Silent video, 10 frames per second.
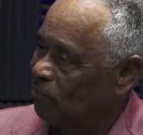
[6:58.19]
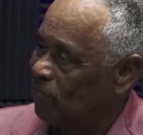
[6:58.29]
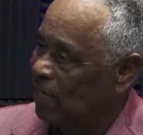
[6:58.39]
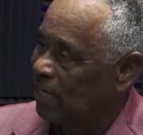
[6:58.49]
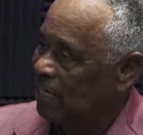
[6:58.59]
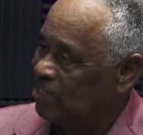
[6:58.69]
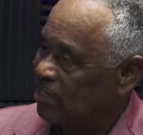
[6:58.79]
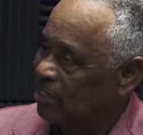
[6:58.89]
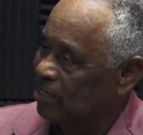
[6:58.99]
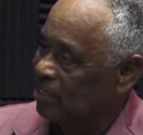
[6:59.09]
flies
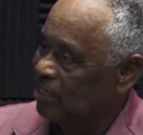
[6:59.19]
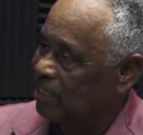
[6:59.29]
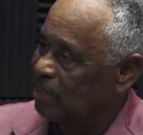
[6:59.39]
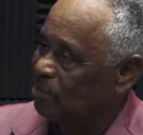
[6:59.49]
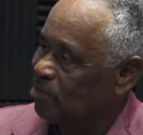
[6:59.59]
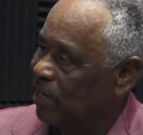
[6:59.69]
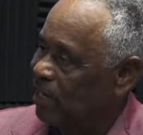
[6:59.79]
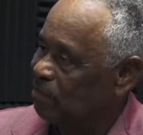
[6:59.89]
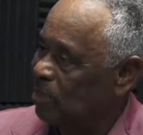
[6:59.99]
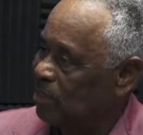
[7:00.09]
under the
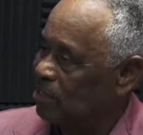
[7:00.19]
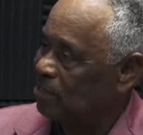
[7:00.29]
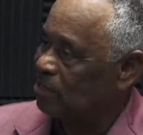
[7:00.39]
Democratic moniker.